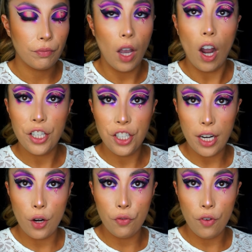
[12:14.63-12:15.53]

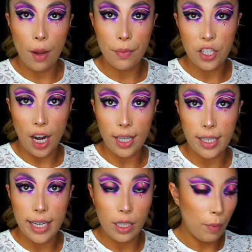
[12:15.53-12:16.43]
eyeshadow from the Jachlyn
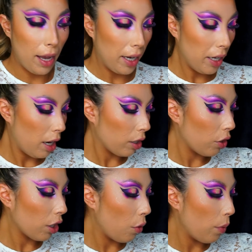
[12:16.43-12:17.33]
Hill palette. I'm going
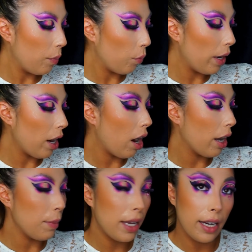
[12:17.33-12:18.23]
to go in with
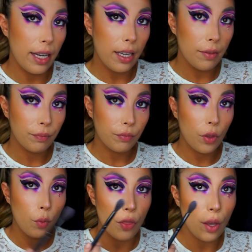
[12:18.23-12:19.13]
I'm In It, the
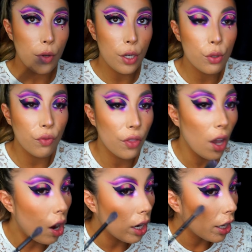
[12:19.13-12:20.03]
one that we use for the
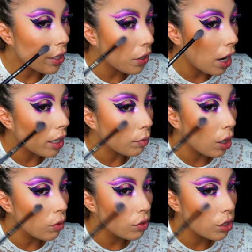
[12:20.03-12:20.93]
highlighter, and I'm
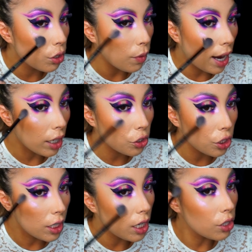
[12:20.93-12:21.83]
going to
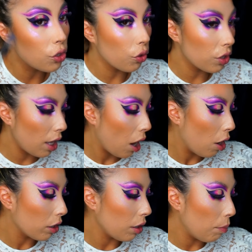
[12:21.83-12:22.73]
actually dust that
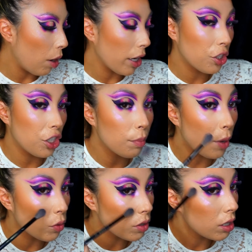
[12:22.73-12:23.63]
on my
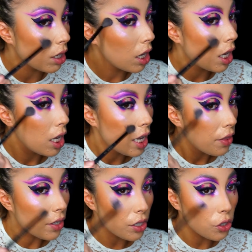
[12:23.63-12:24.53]
cheekbones.
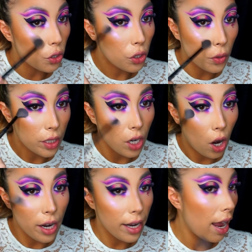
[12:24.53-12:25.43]
This is just going to
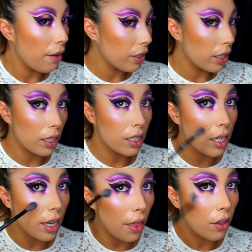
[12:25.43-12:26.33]
tie everything
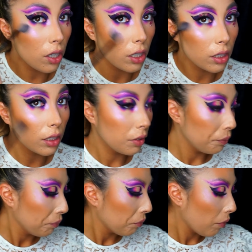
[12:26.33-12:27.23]
together.
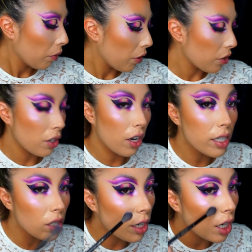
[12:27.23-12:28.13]
There's a nice
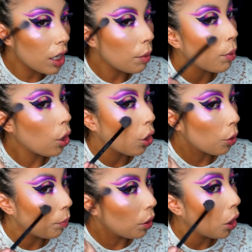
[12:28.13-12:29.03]
kind of like a
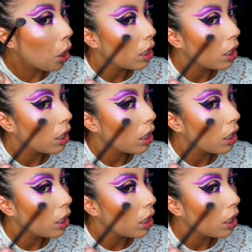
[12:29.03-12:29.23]
purple